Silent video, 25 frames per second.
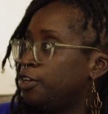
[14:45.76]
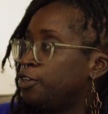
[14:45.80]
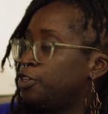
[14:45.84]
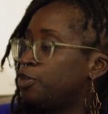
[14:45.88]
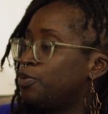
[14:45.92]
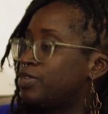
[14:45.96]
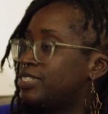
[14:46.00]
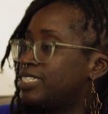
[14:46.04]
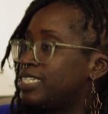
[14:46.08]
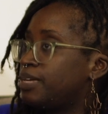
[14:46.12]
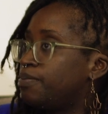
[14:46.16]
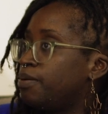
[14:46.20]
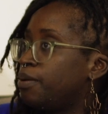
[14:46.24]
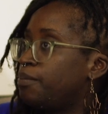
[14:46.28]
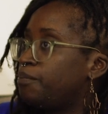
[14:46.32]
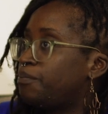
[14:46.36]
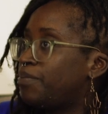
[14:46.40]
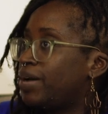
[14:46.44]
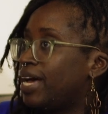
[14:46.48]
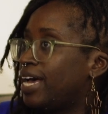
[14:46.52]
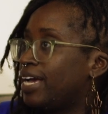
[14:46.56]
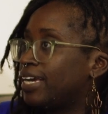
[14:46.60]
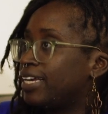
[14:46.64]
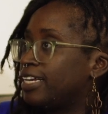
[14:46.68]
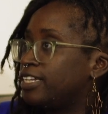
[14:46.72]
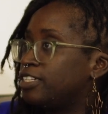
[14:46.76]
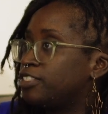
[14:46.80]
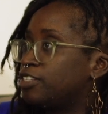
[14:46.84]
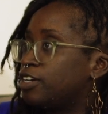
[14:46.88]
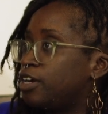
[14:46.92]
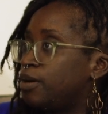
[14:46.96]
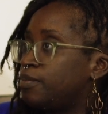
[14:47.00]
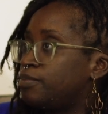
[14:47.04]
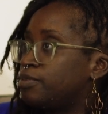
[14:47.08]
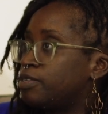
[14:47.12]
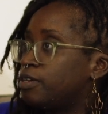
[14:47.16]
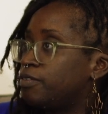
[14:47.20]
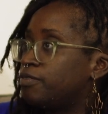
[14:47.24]
you are stepping back in
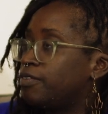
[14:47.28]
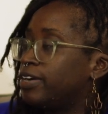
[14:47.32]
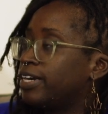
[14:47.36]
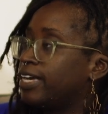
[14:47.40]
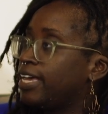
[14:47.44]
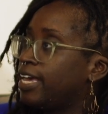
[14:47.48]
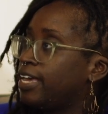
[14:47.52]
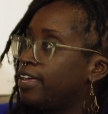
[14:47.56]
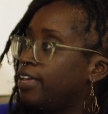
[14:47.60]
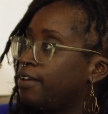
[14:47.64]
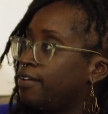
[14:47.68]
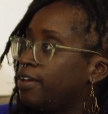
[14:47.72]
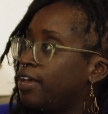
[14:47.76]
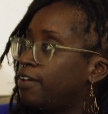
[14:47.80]
terms of, okay,